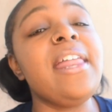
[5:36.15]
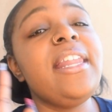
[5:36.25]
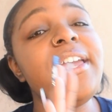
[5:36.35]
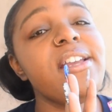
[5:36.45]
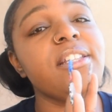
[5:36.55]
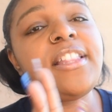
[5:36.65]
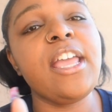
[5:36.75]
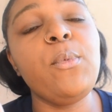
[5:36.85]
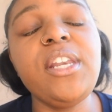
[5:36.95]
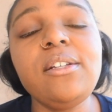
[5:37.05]
Now, here's the
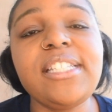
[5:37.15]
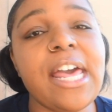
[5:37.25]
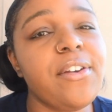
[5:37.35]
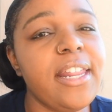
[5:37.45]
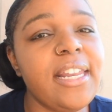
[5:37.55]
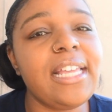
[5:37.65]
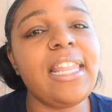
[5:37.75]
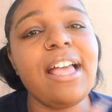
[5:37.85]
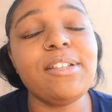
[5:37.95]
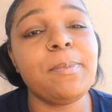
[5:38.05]
thing. We know Saturday Night
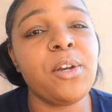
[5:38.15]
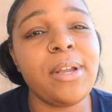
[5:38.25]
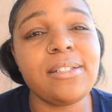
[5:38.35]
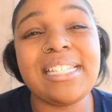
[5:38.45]
Live has been around